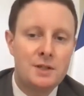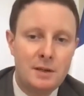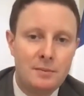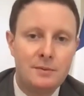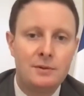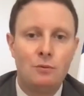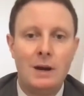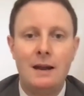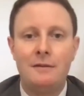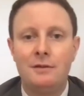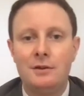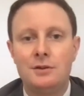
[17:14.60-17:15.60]
Was it
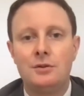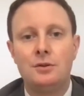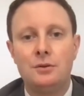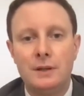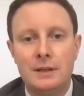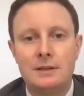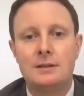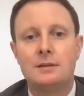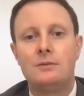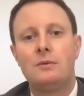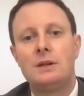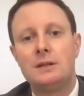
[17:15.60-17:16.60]
relevant to do it?
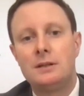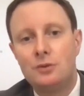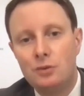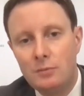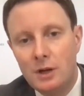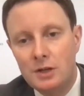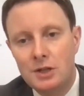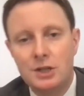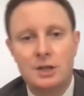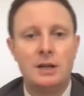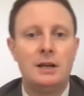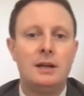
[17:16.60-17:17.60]
Was it too
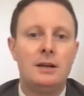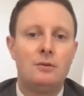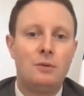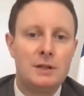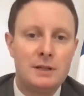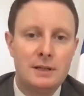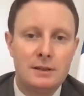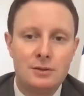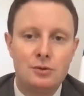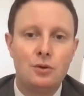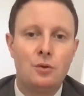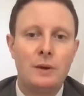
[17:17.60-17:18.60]
much? Was
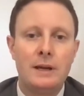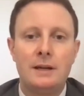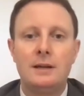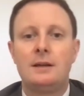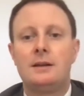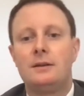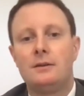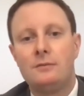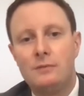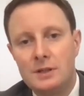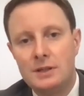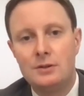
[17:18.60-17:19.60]
it too quick?
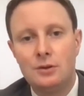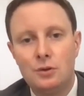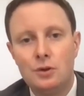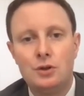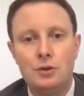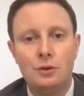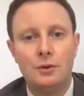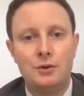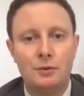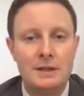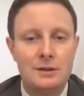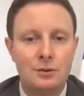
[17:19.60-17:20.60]
Was it a good
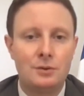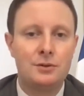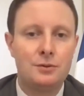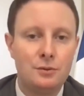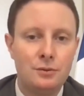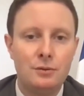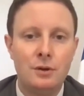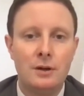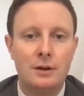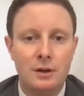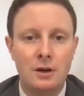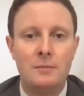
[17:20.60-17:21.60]
tool to resort
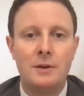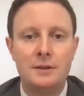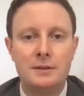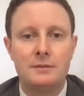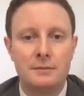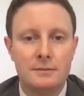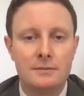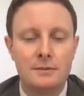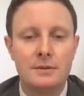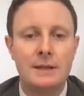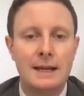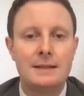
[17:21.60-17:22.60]
to common
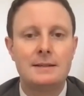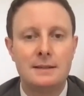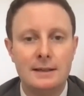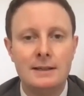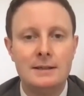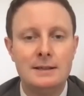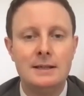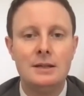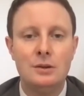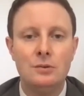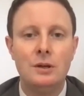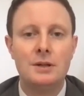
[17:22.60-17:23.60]
debt in
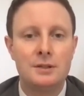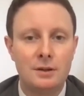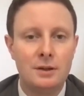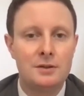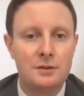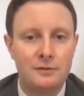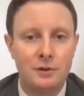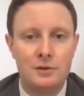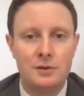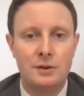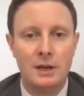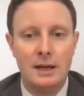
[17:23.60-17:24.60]
the EU and so on and so
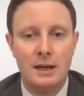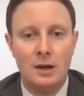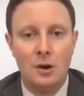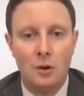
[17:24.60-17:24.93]
forth?